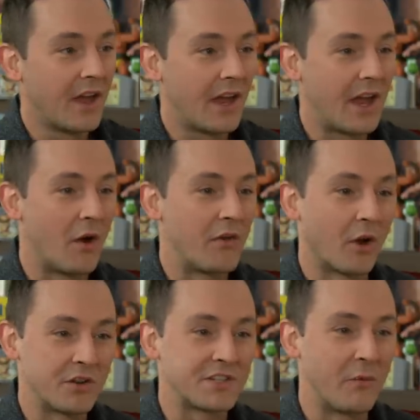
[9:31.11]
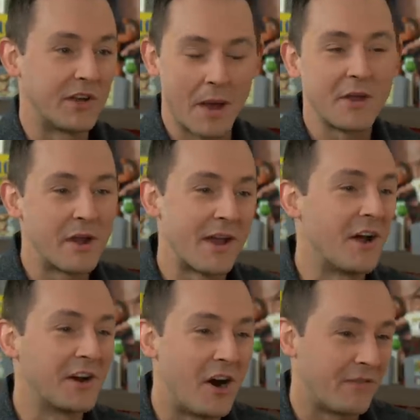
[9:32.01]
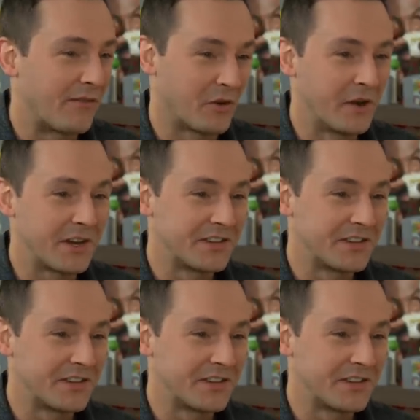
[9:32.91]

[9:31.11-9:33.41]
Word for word: you know, there are some weeks I'm going to bet on golf every week